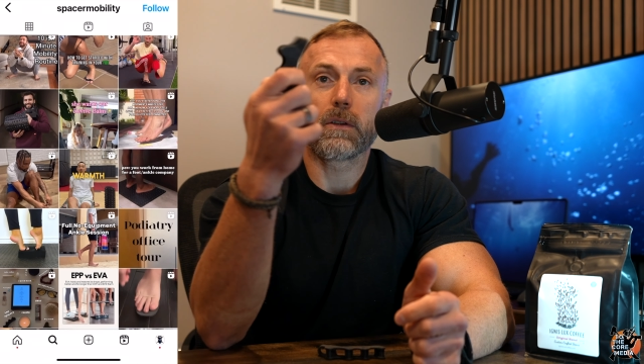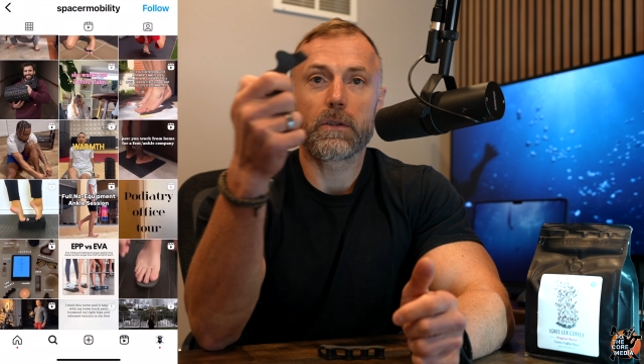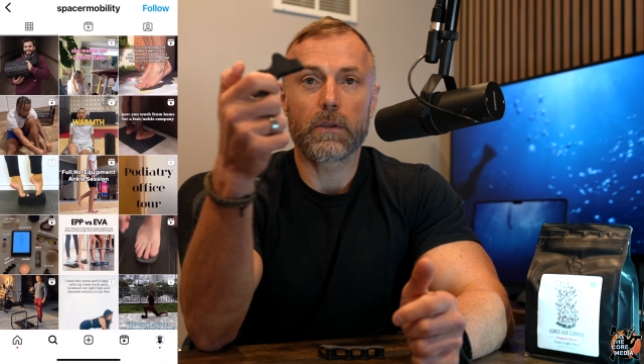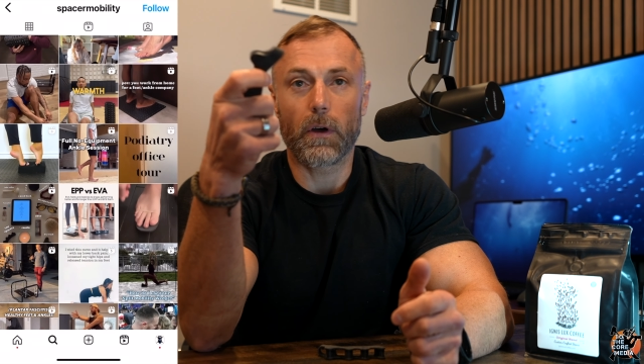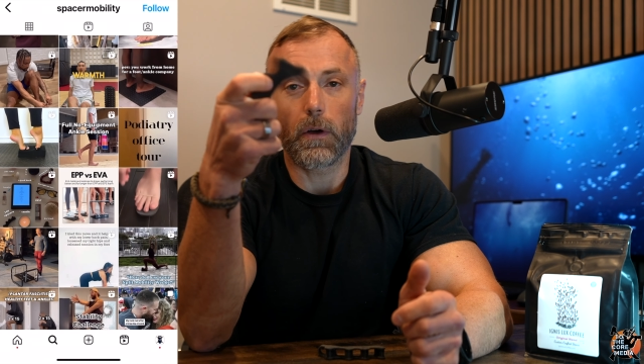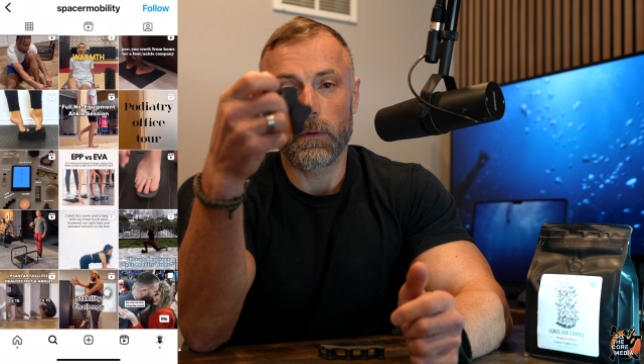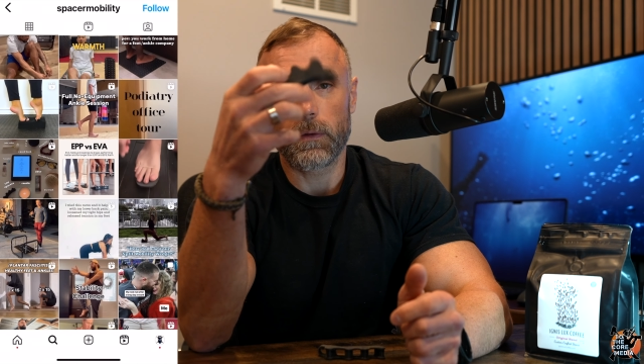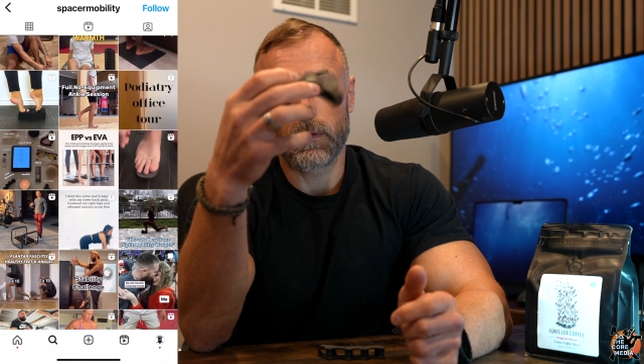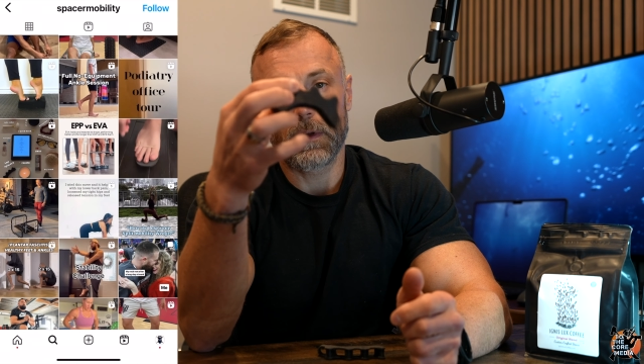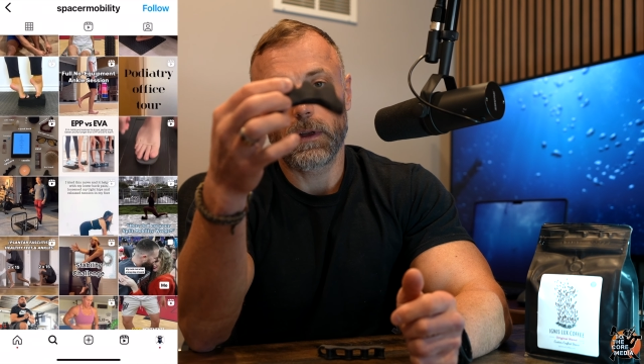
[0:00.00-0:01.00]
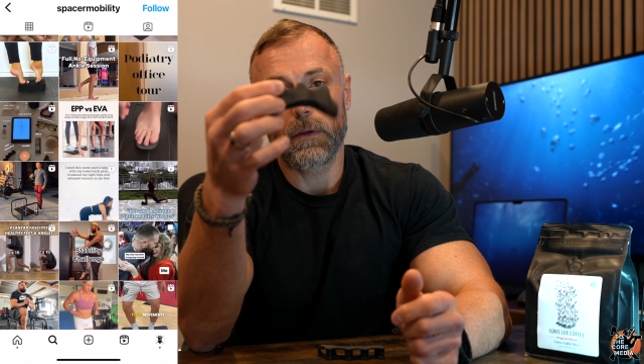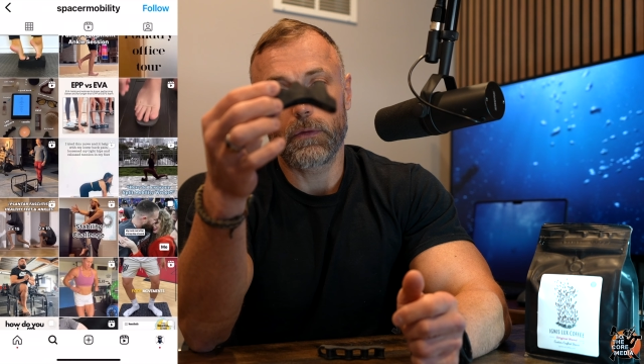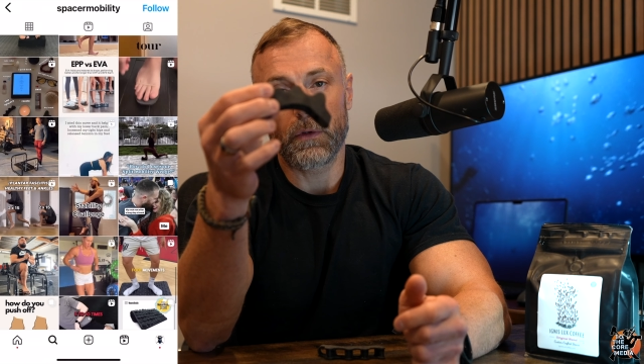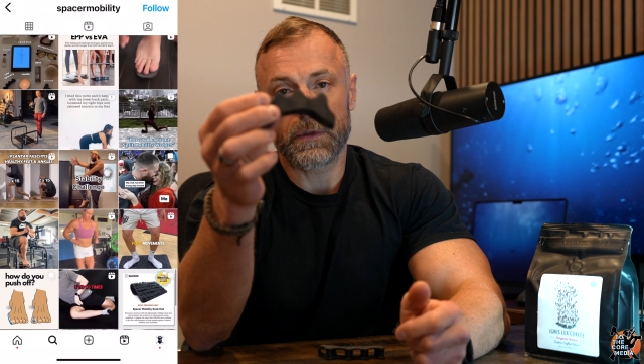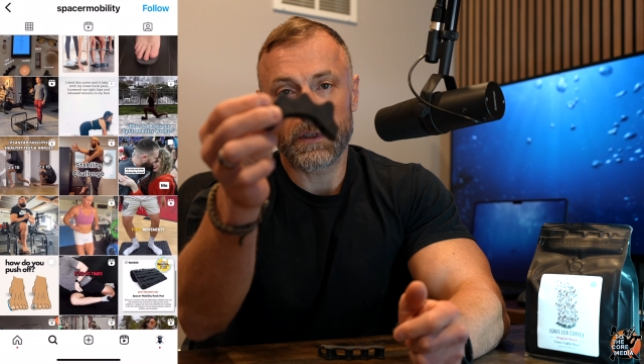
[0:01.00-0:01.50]
So
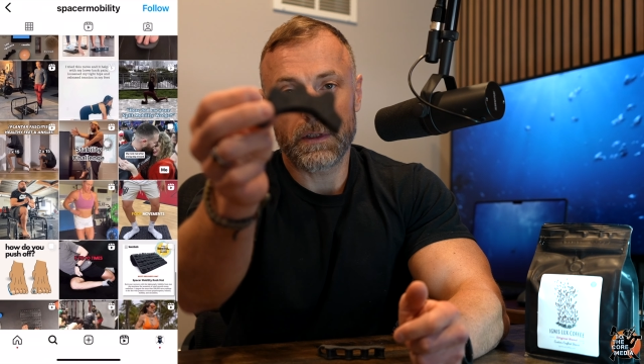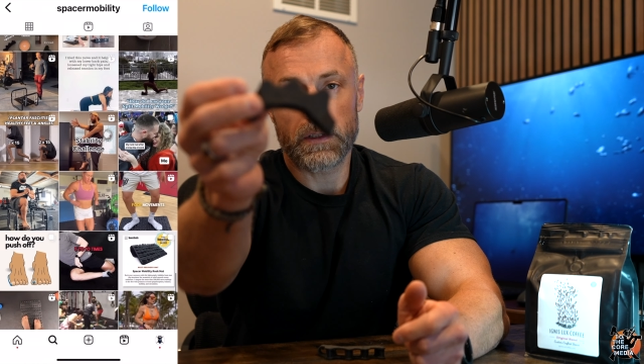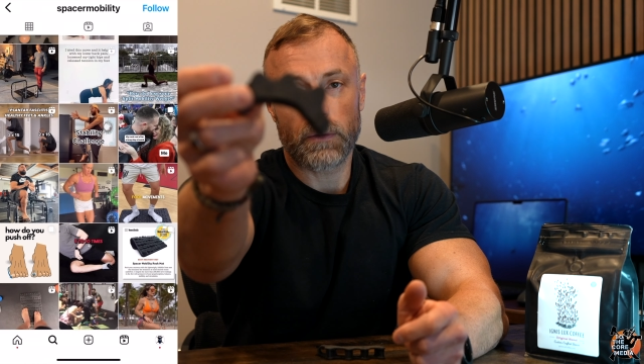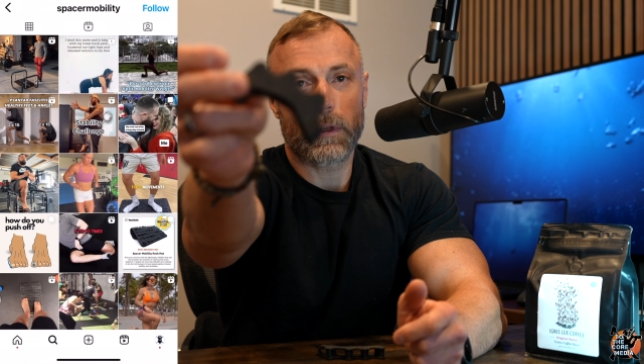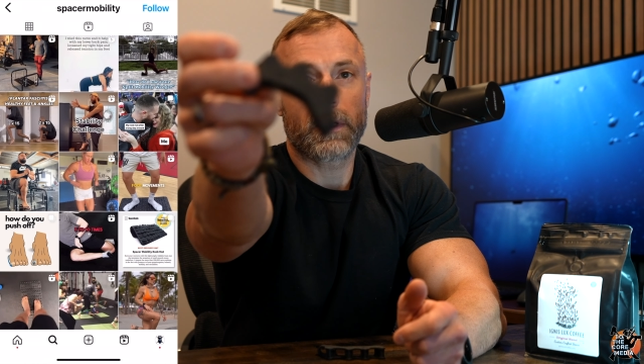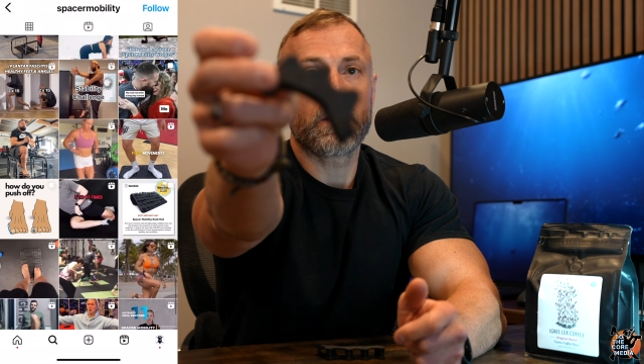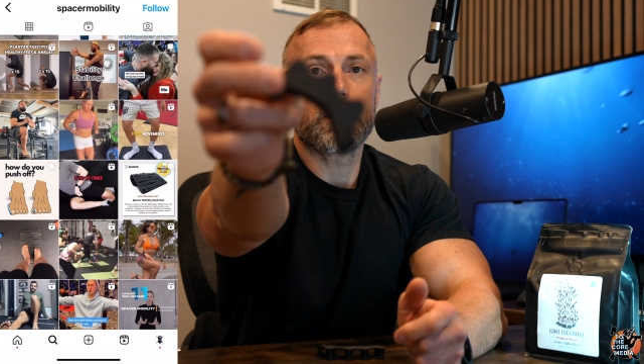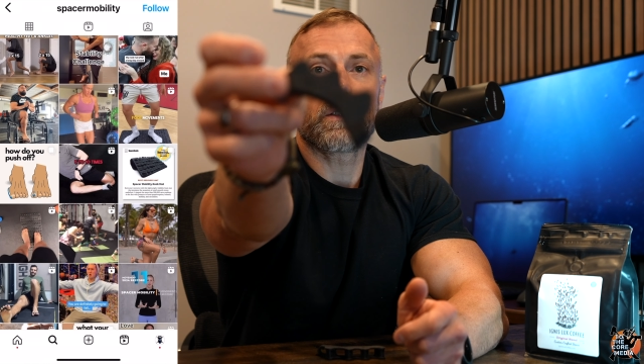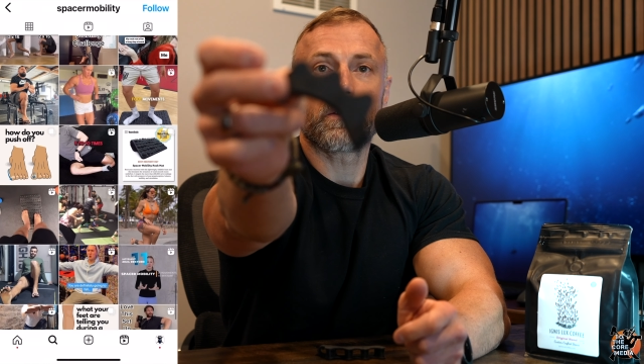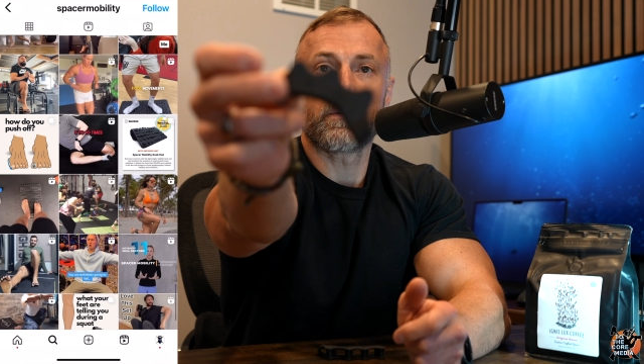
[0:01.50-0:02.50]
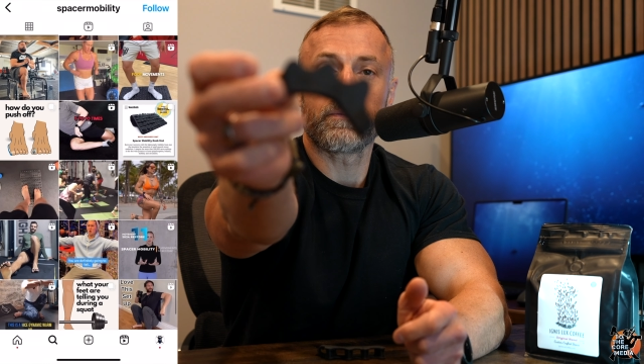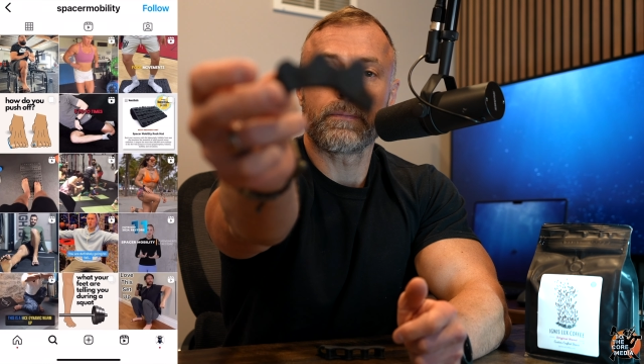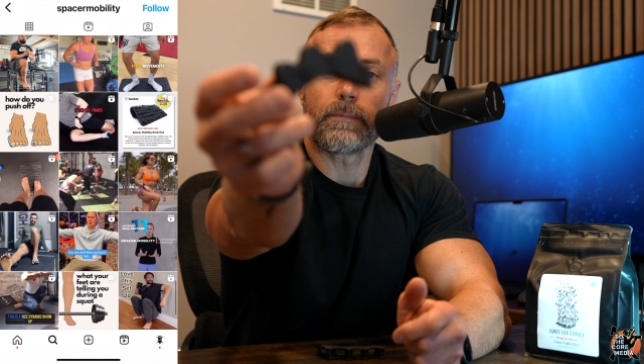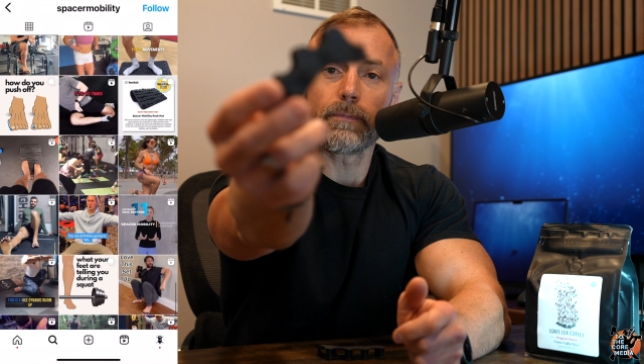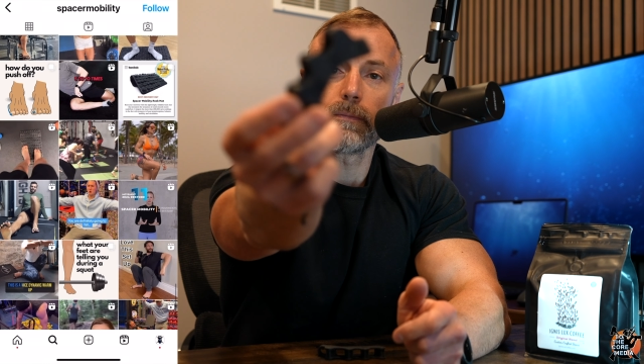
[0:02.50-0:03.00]
if you've seen some of these
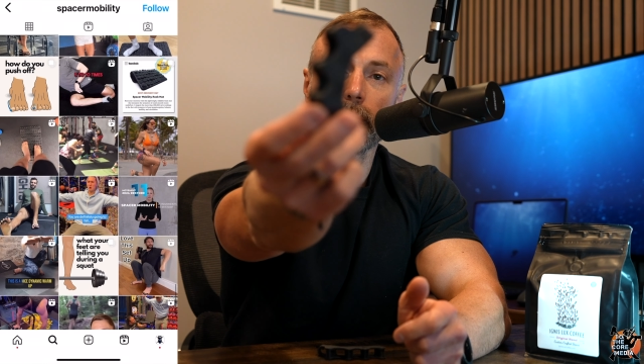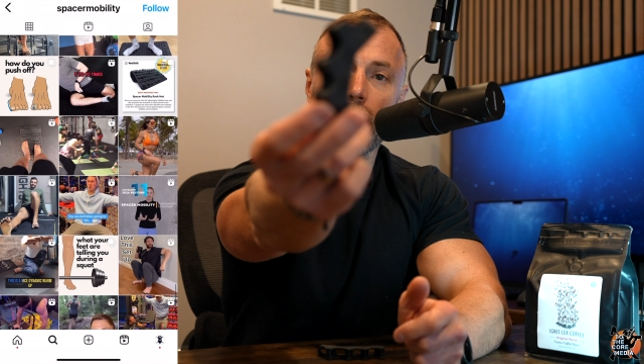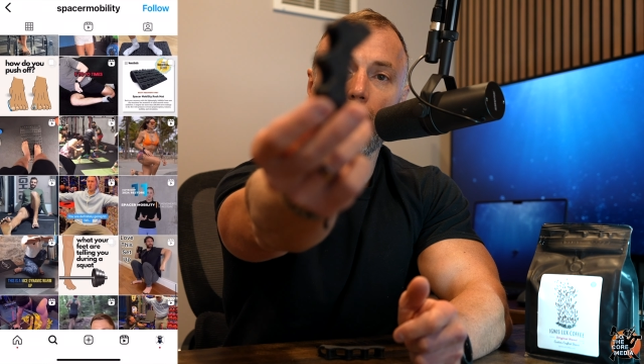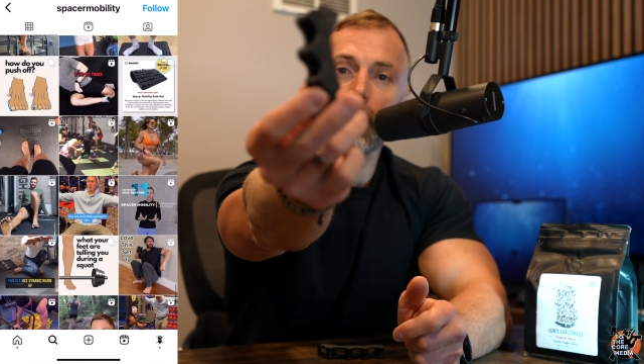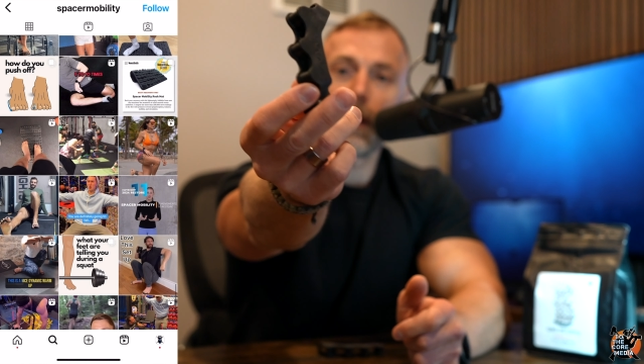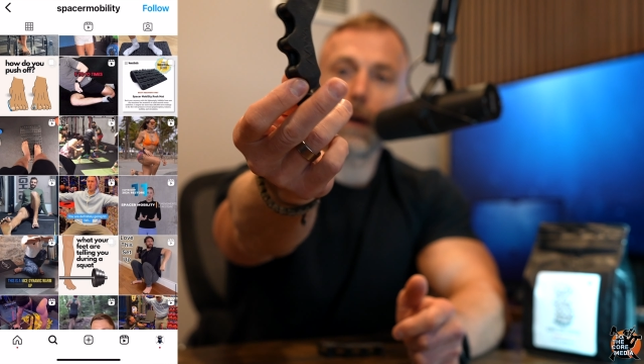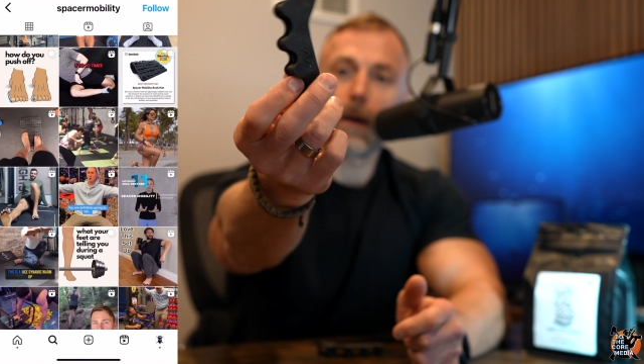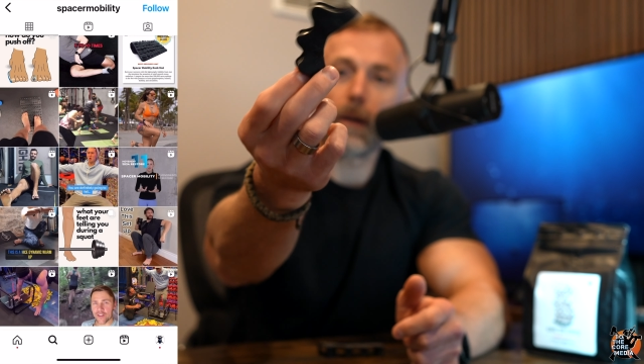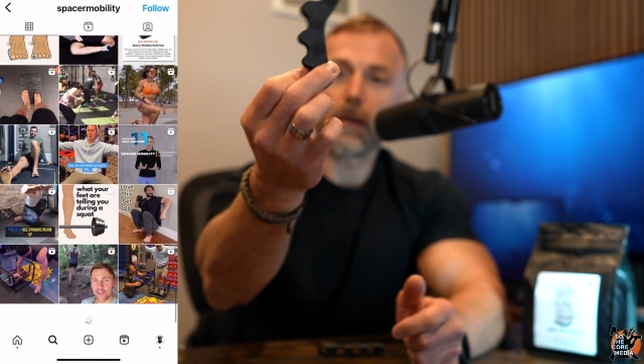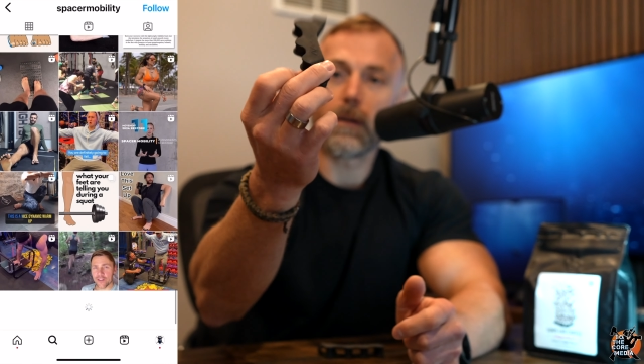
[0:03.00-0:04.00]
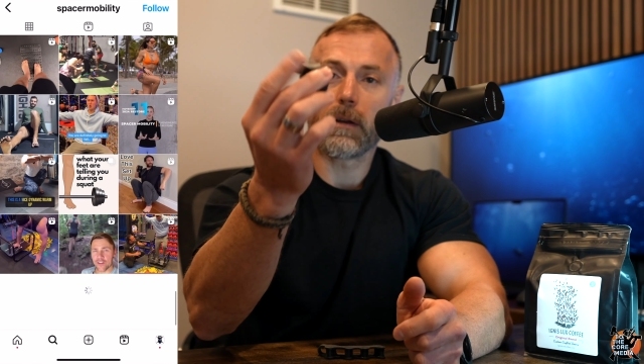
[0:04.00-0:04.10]
on uh,